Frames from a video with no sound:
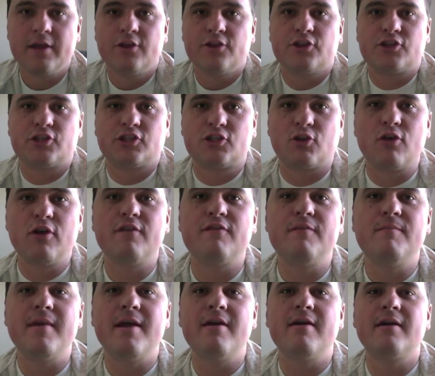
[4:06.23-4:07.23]
The story of
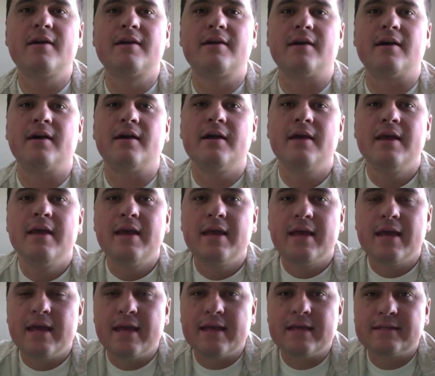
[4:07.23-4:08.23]
America
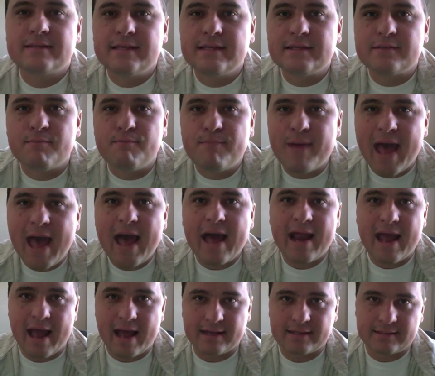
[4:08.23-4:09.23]
is these
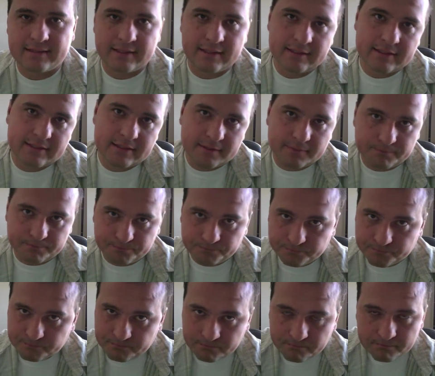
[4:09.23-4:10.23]
badasses,
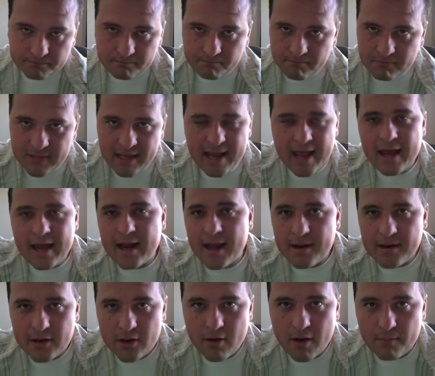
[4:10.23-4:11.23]
and I
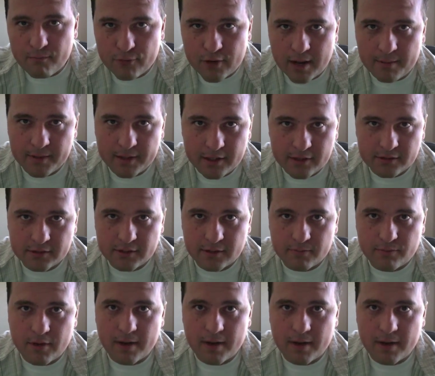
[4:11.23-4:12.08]
know I'm probably using